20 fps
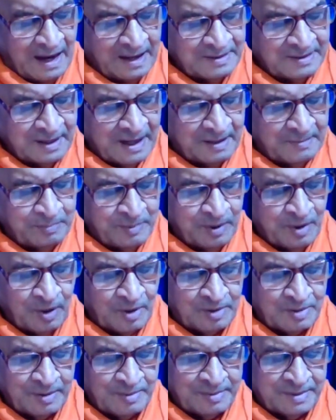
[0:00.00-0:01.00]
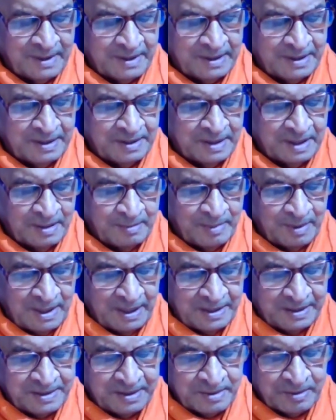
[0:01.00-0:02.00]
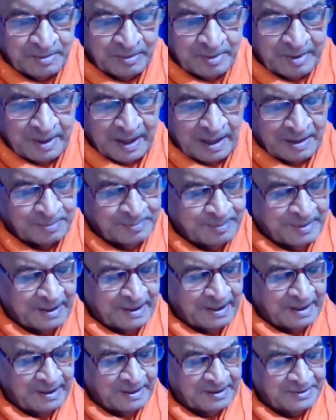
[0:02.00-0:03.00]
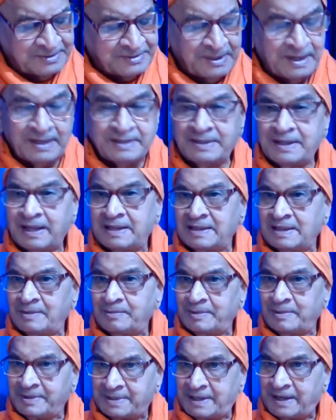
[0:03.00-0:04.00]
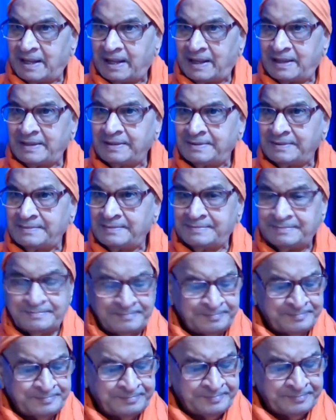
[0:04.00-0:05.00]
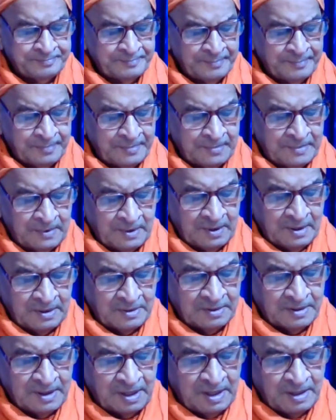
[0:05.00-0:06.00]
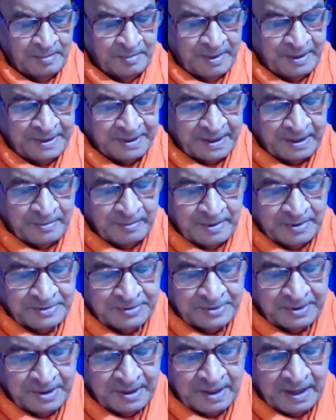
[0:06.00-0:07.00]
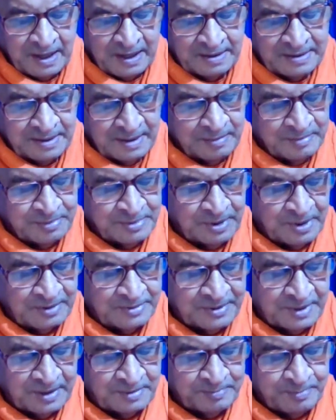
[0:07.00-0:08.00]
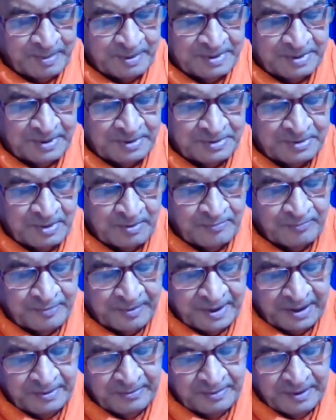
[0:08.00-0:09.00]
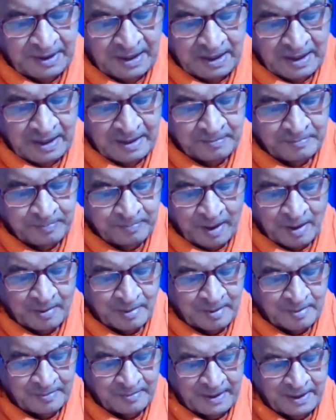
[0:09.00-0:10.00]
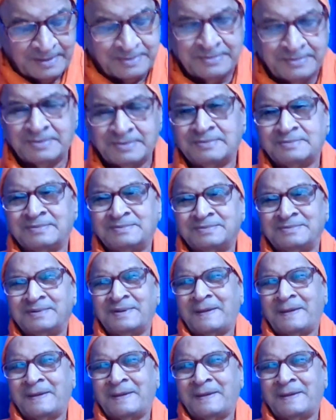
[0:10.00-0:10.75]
And that because of their inability to grasp and understand the unlimited I, the limited ones regard themselves as possessed of free will and power of action.